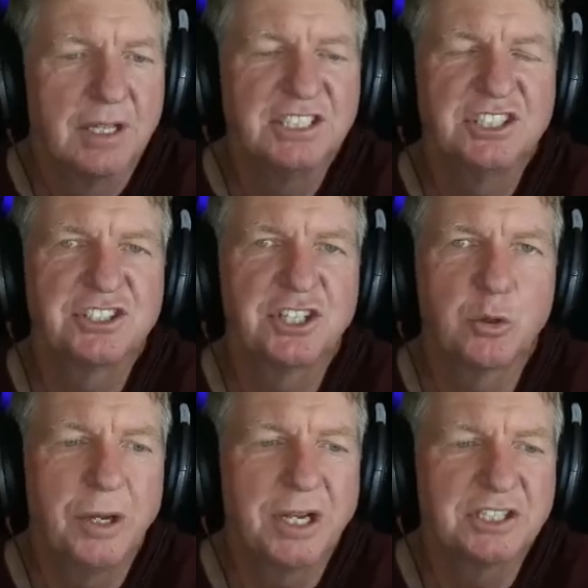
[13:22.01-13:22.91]
And just a
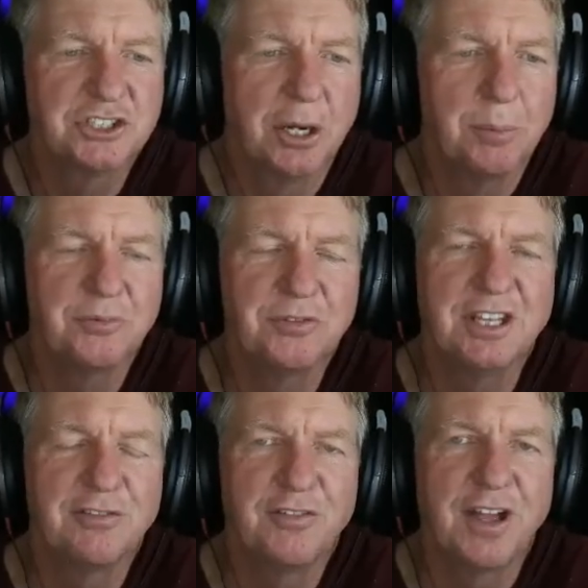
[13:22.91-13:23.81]
quick jump,
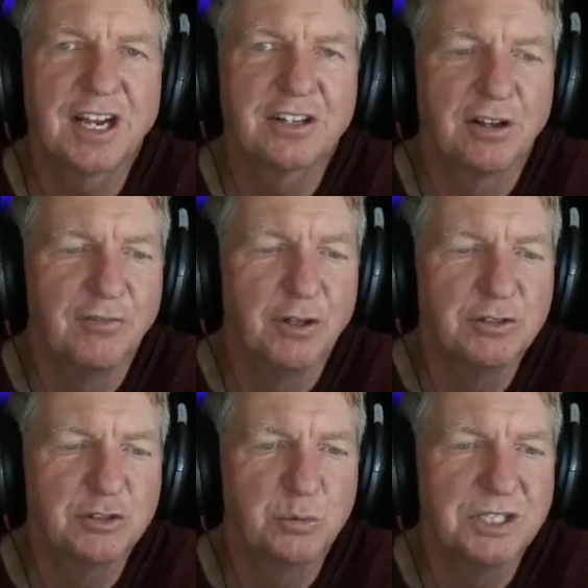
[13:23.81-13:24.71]
the effect of
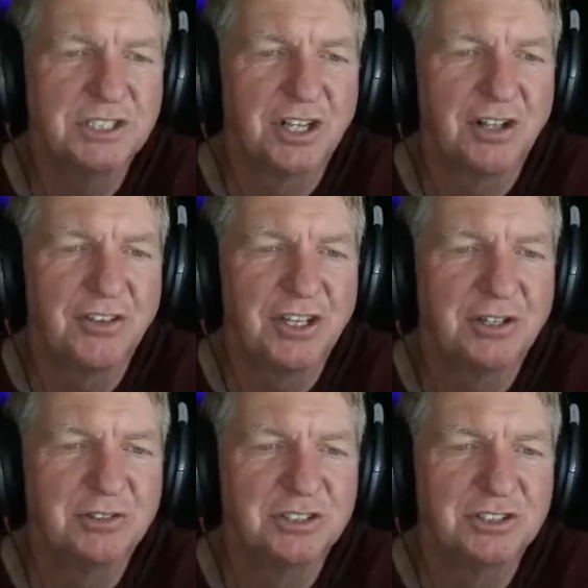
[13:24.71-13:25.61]
those winds on the
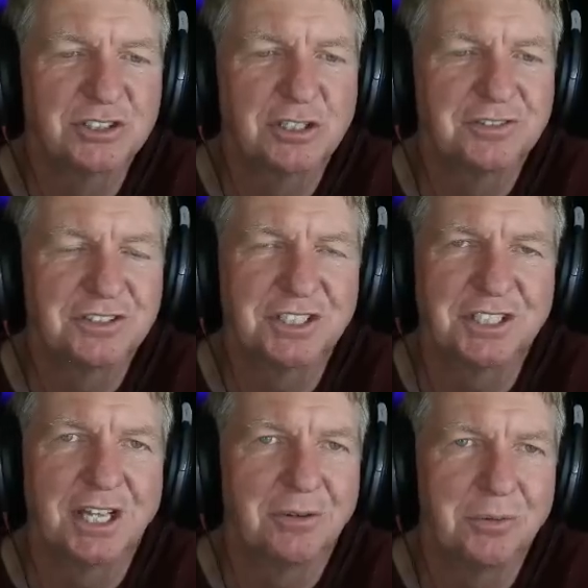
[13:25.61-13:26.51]
ocean surface
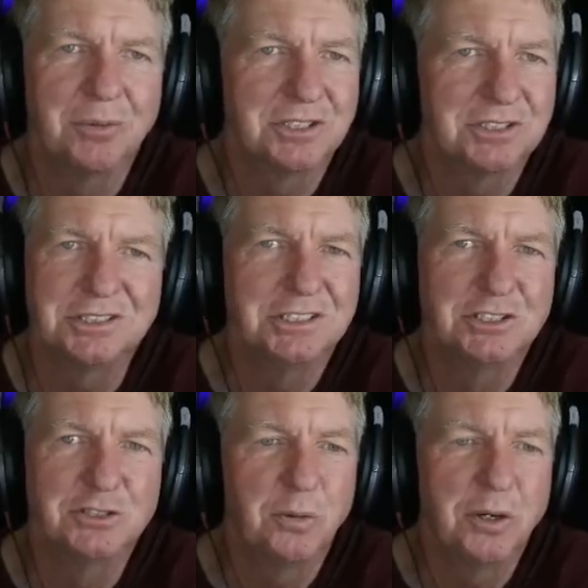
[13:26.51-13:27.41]
again. We want to see
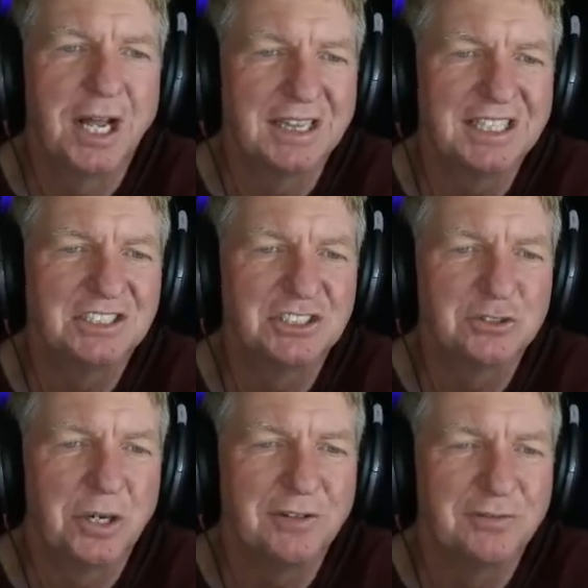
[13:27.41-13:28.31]
20, at least
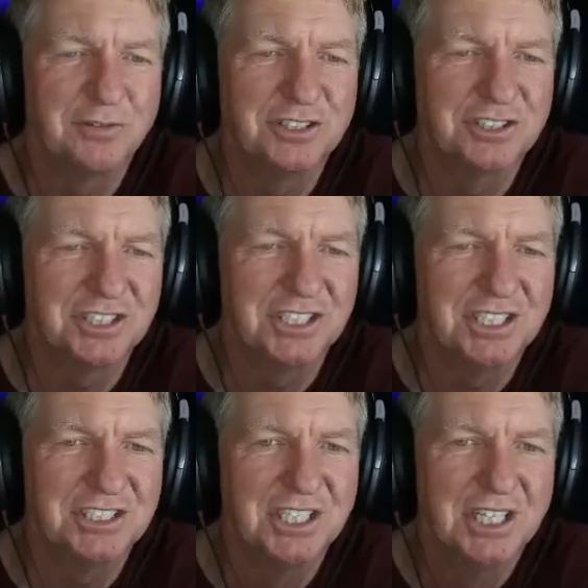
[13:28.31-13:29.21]
20 foot
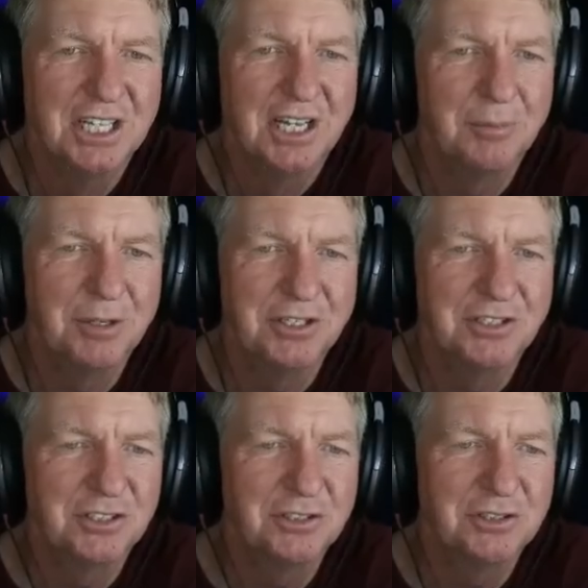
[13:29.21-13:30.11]
seas. I'm into
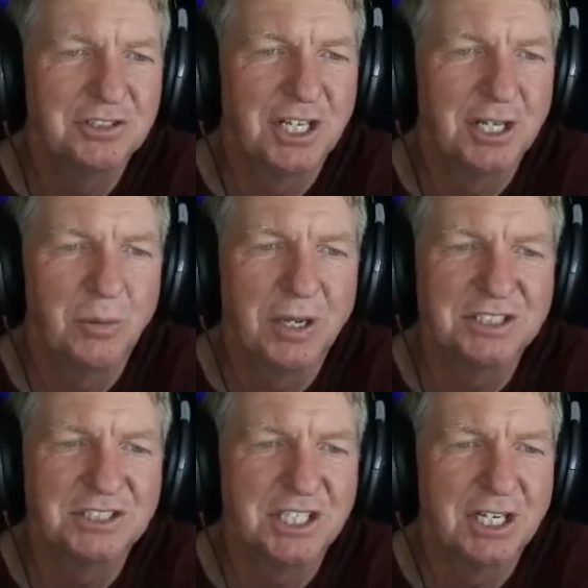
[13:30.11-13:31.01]
Tuesday,
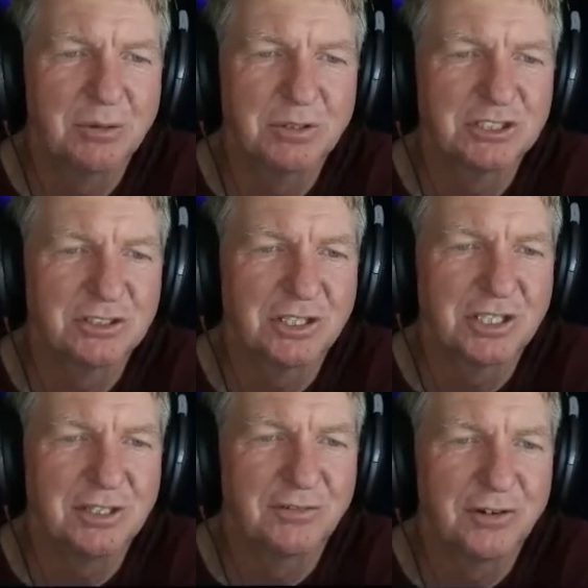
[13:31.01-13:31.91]
Wednesday here. We're just
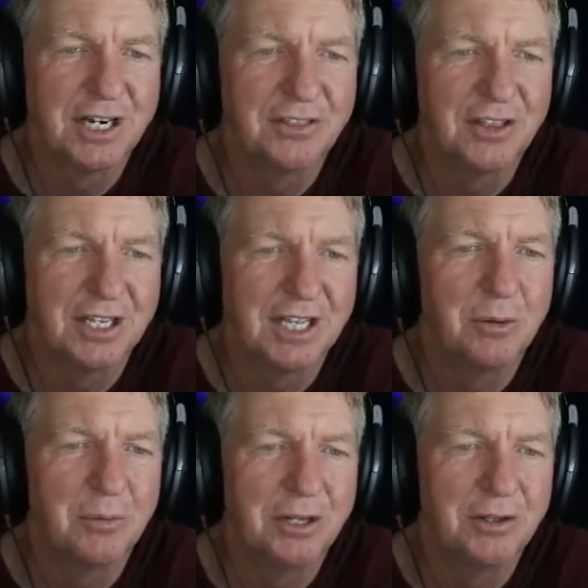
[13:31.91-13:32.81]
looking for anything. Yeah,
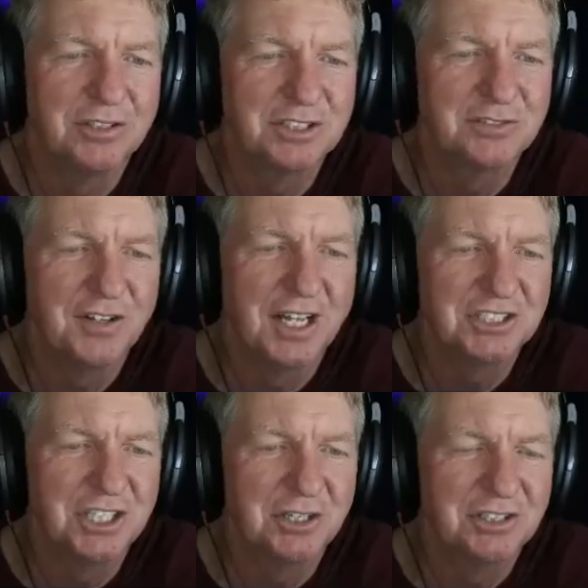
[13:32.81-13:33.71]
we know there's
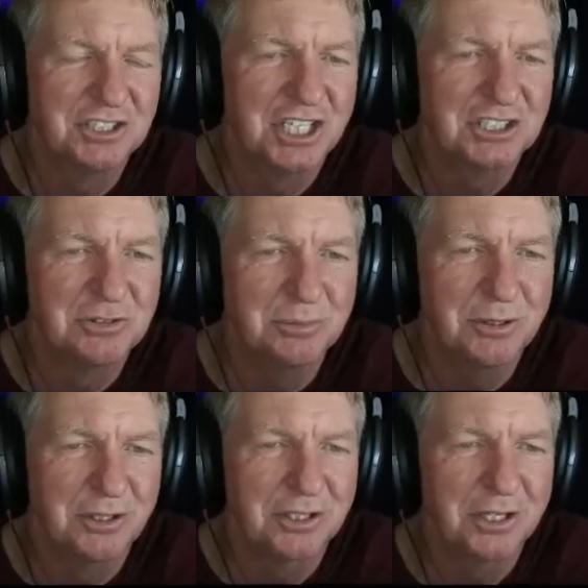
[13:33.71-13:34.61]
fetch here. The jet stream
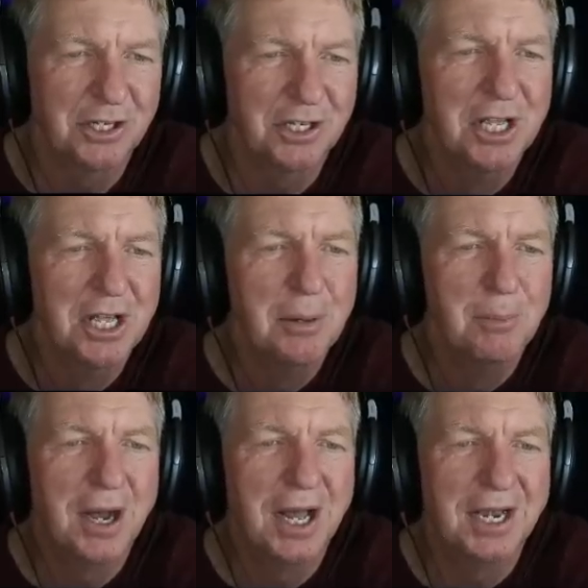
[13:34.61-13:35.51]
looked good,
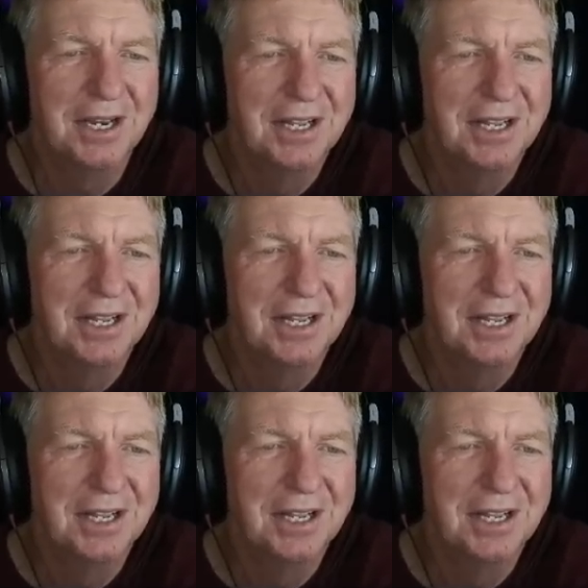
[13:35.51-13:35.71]
but